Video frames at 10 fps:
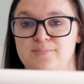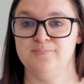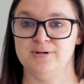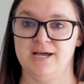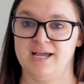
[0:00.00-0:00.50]

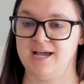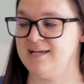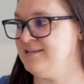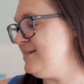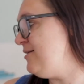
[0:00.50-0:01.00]
But I
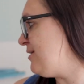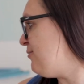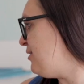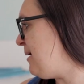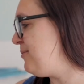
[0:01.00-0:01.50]
highly doubt
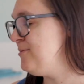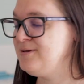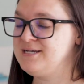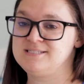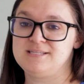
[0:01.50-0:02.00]
that will happen
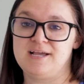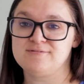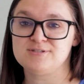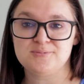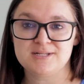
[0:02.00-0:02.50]
because I
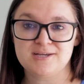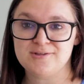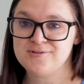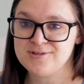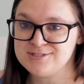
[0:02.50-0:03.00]
have so many
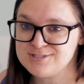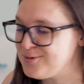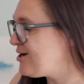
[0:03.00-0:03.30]
other things to